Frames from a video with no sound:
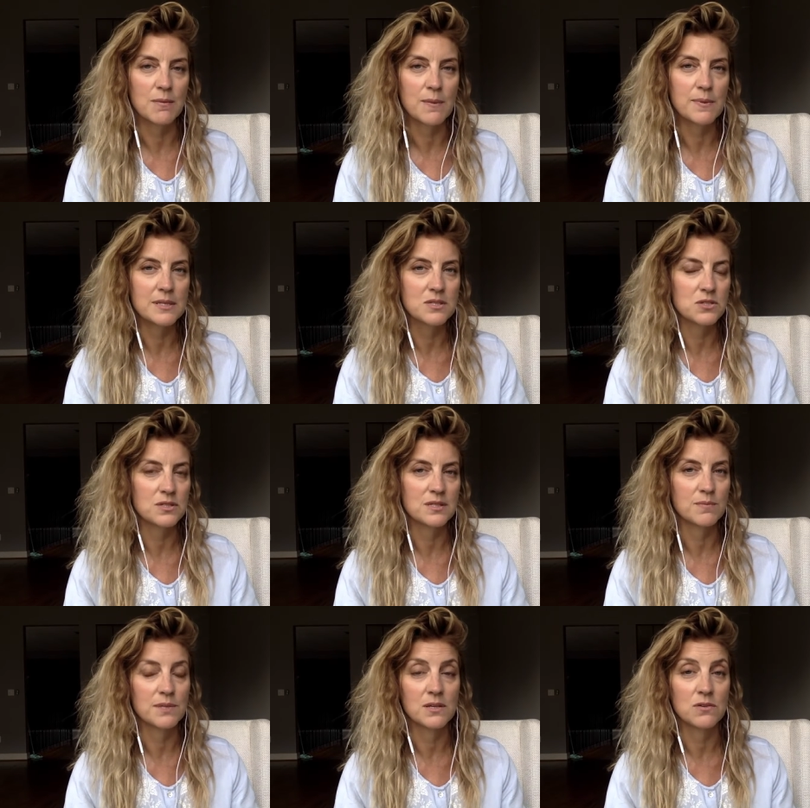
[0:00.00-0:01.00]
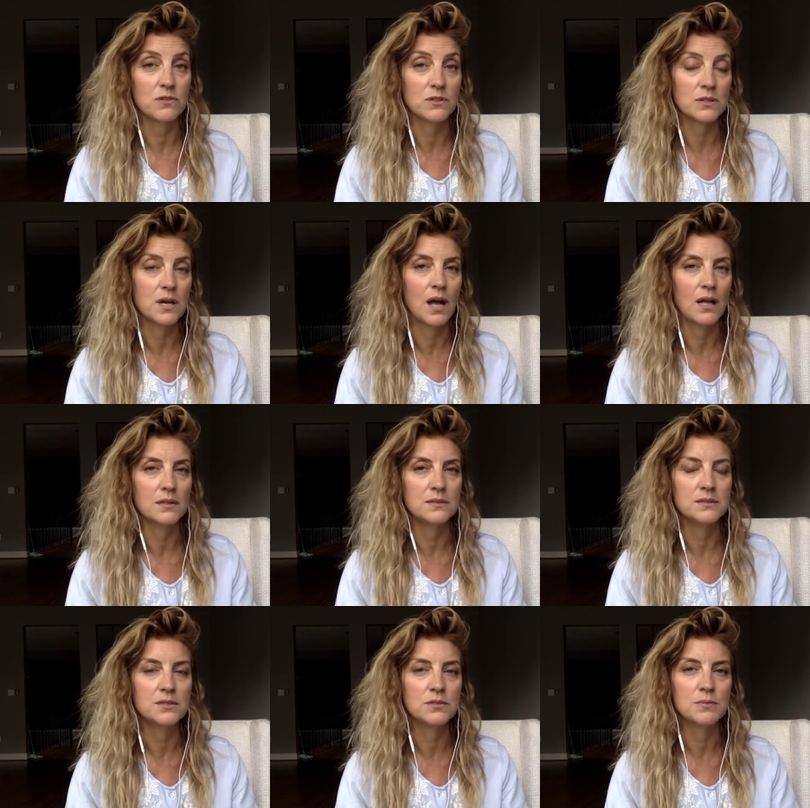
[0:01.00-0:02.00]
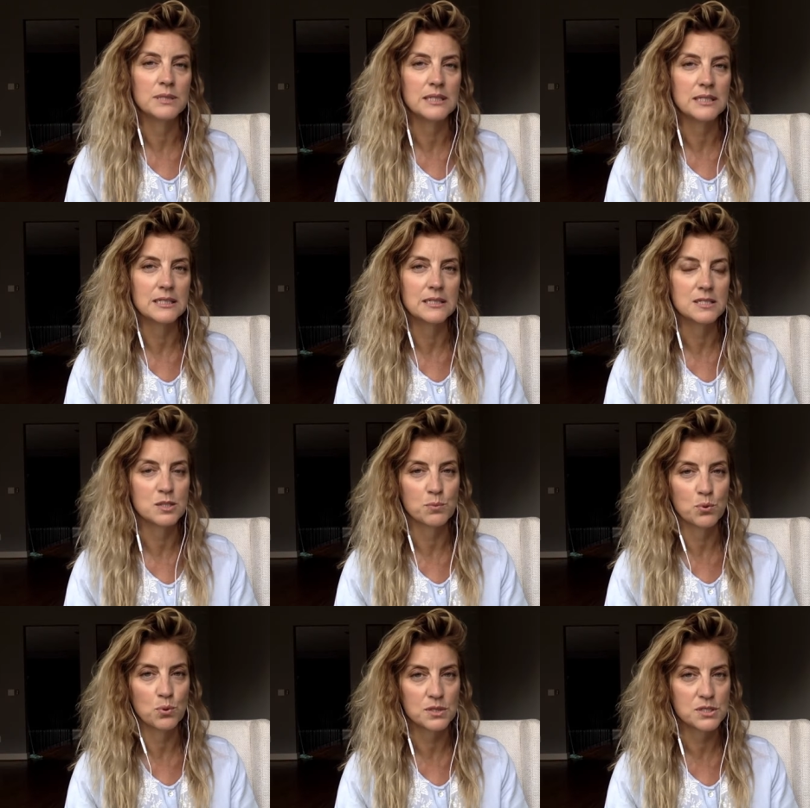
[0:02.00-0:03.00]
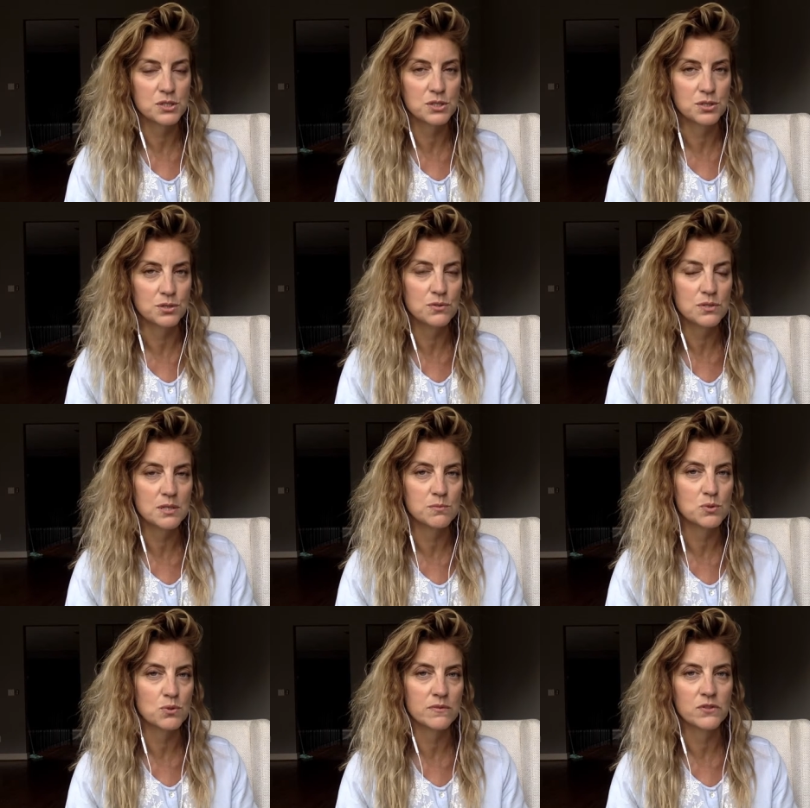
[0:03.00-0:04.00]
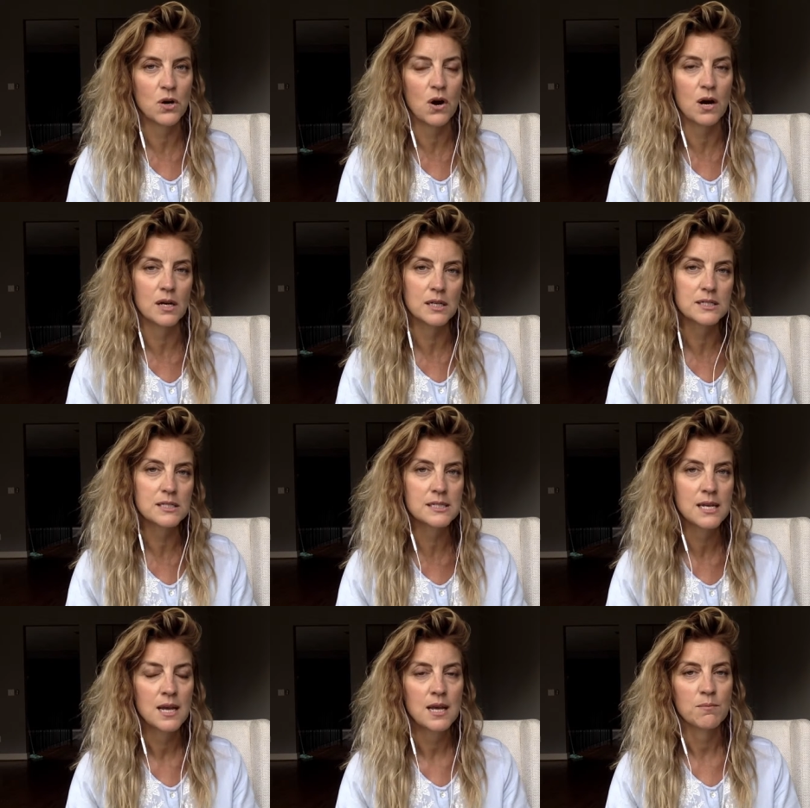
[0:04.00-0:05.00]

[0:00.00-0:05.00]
Maybe it's just something you feel called to be support to, some sort of cause.